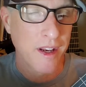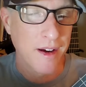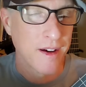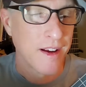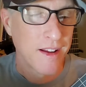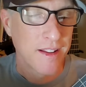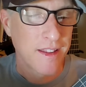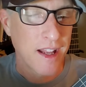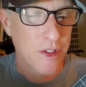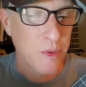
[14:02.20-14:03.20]
there.
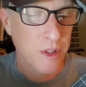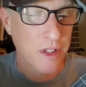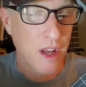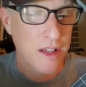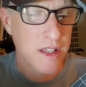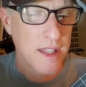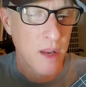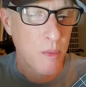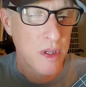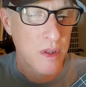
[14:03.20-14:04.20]
That's really nice. And
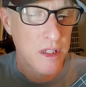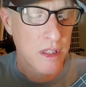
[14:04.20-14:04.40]
then when you get